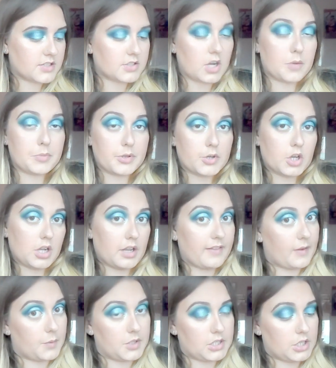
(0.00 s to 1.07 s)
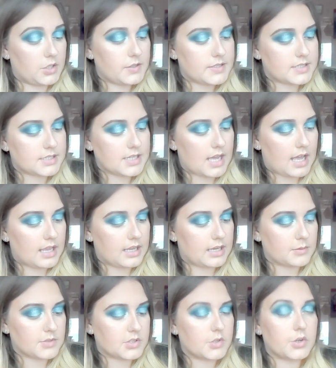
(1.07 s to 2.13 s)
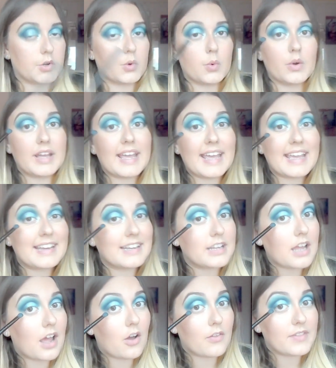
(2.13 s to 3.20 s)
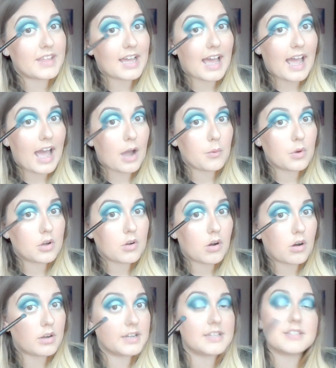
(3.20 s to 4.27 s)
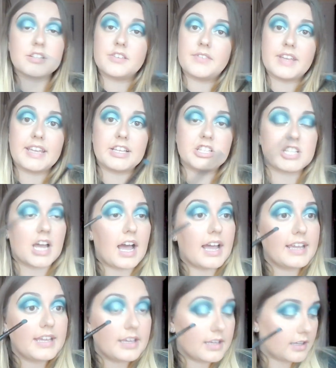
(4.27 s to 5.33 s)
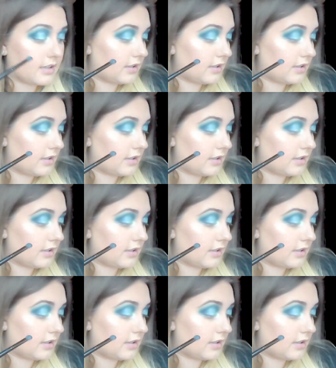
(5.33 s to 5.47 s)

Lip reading: dark blue colour that we used, and I'm just going to go in on the outer corners of each eye.